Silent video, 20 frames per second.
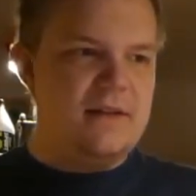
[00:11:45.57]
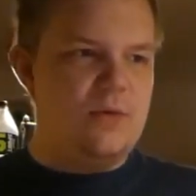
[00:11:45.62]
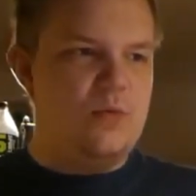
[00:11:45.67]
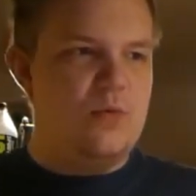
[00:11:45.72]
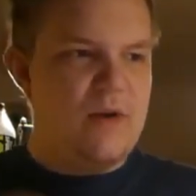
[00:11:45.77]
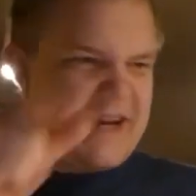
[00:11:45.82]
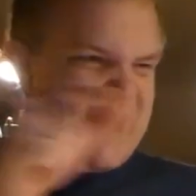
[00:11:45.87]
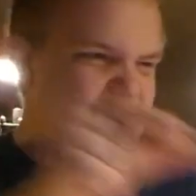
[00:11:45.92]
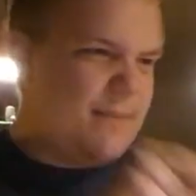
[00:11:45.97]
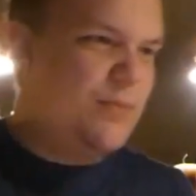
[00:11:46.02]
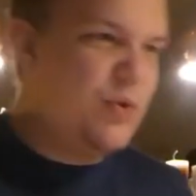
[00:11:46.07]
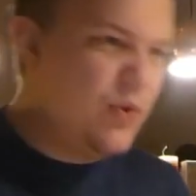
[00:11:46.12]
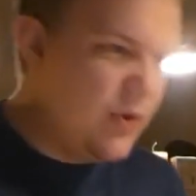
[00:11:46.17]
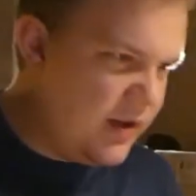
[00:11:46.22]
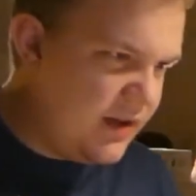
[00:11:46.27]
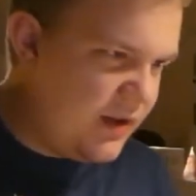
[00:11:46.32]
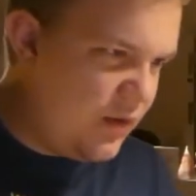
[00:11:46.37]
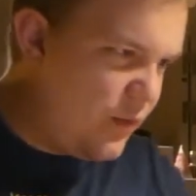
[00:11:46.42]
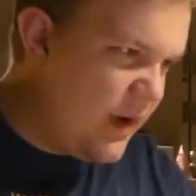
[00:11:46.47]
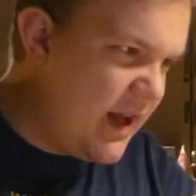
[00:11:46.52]
Oh, I can't put it
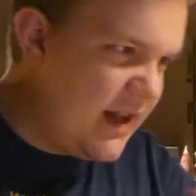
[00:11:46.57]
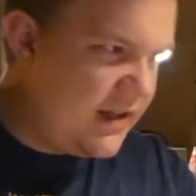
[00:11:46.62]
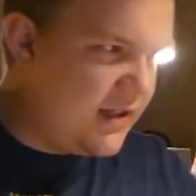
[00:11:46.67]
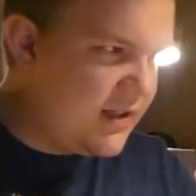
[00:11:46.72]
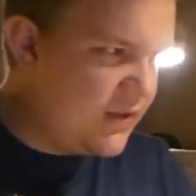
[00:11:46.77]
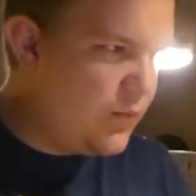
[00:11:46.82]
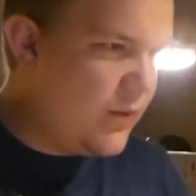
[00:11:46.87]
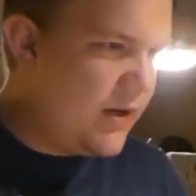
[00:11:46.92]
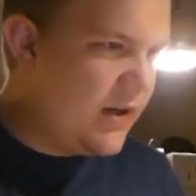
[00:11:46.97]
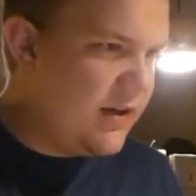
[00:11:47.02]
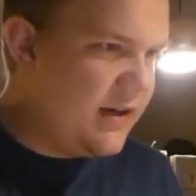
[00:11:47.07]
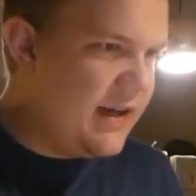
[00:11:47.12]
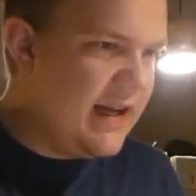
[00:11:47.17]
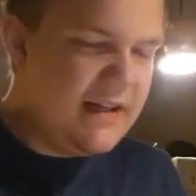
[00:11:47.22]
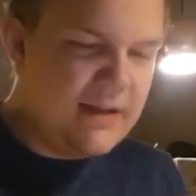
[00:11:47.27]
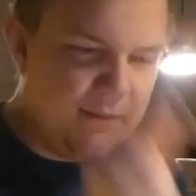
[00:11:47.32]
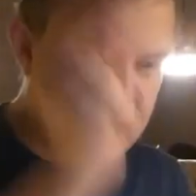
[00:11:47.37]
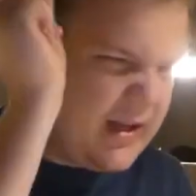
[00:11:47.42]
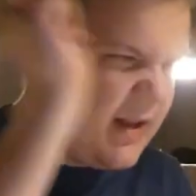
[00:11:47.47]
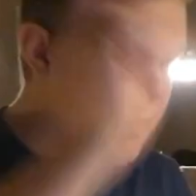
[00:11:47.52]
in the red because we're
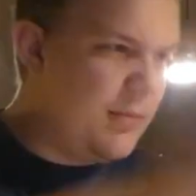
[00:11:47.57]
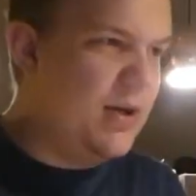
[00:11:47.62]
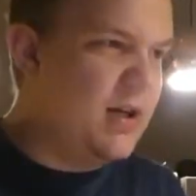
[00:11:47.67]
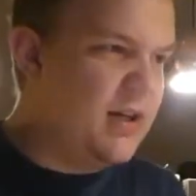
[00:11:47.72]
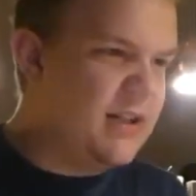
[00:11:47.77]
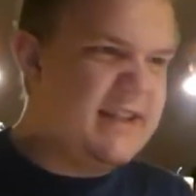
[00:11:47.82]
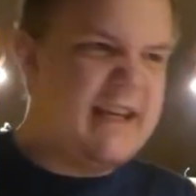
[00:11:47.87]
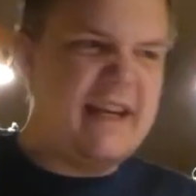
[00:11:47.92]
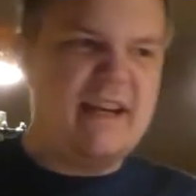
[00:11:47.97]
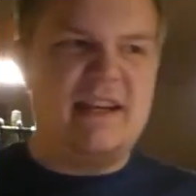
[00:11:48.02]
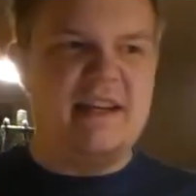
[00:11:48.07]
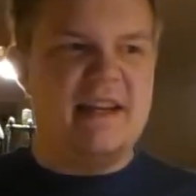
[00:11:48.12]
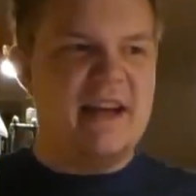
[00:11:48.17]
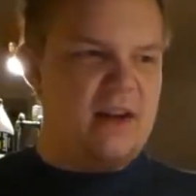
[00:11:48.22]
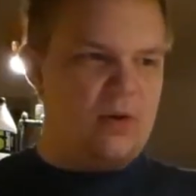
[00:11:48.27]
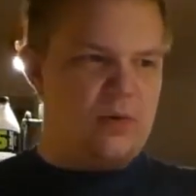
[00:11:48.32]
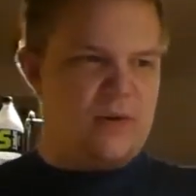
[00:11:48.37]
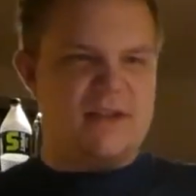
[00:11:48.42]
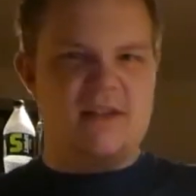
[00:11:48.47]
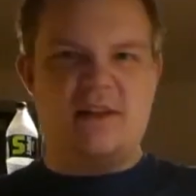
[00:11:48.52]
connected, but I'm going to take
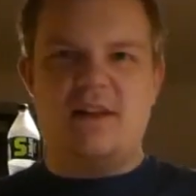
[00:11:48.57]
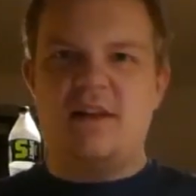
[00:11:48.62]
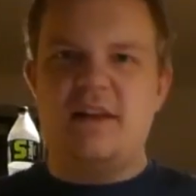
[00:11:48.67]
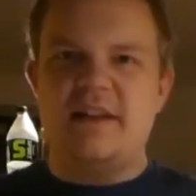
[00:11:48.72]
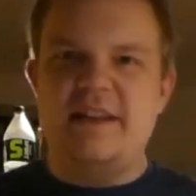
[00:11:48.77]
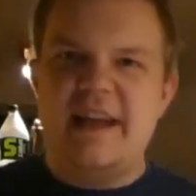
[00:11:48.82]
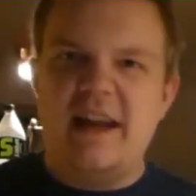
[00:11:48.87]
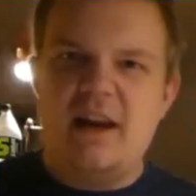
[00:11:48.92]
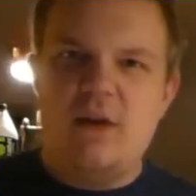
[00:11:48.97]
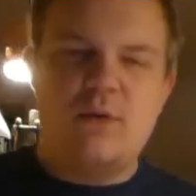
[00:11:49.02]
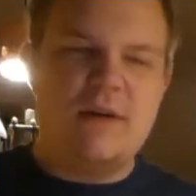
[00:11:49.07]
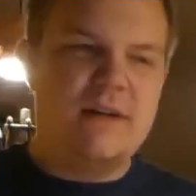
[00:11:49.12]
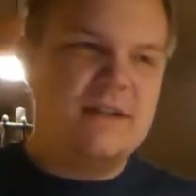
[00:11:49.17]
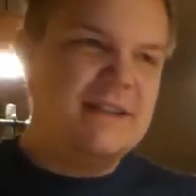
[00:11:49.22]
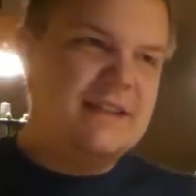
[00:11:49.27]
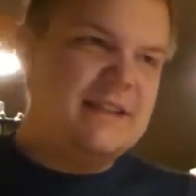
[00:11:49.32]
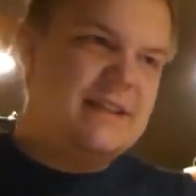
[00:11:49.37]
yellow. There's a lot of yellow.